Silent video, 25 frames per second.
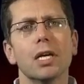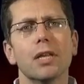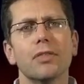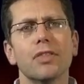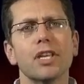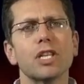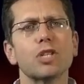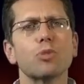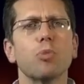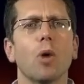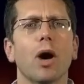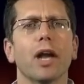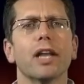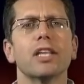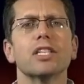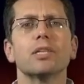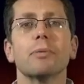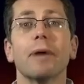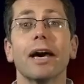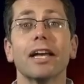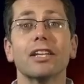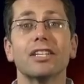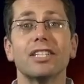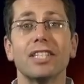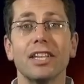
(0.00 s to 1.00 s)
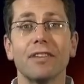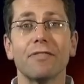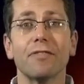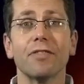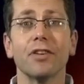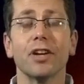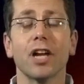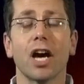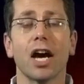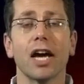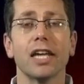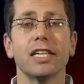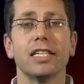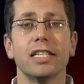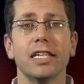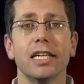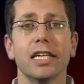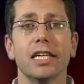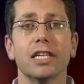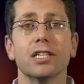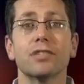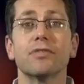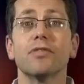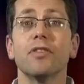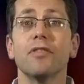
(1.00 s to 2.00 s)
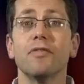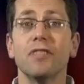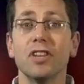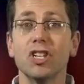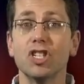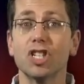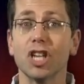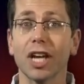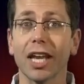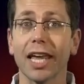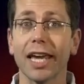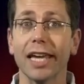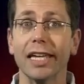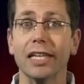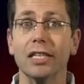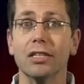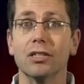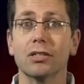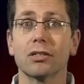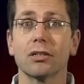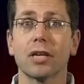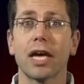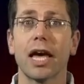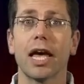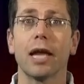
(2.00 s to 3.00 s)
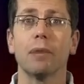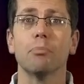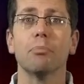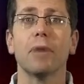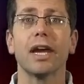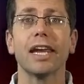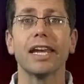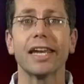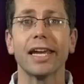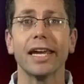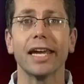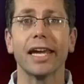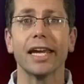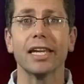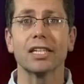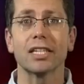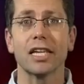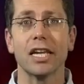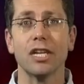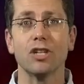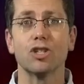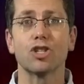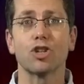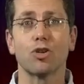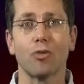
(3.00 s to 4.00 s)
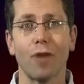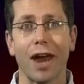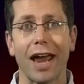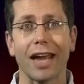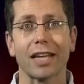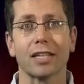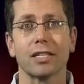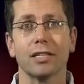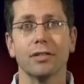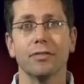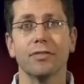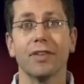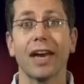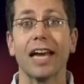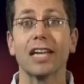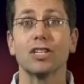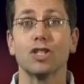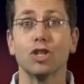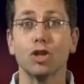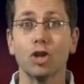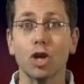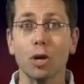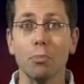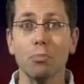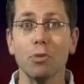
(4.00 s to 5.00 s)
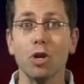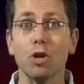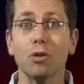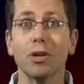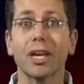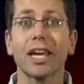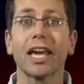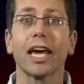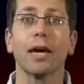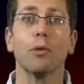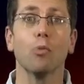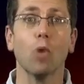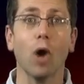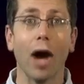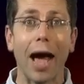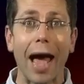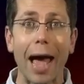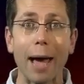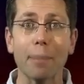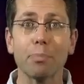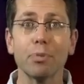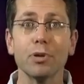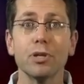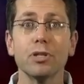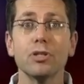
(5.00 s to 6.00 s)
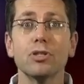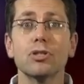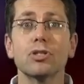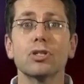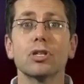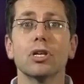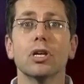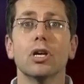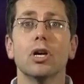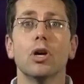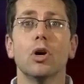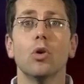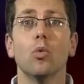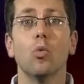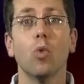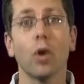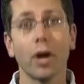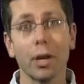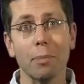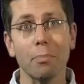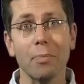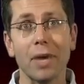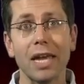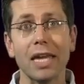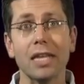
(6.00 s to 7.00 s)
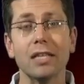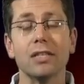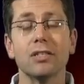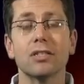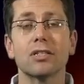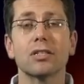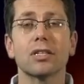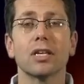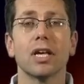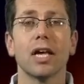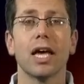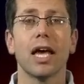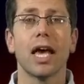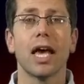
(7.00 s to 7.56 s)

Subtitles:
This one is about different ideas for visual aids and making it interactive as you communicate what happens, what it means,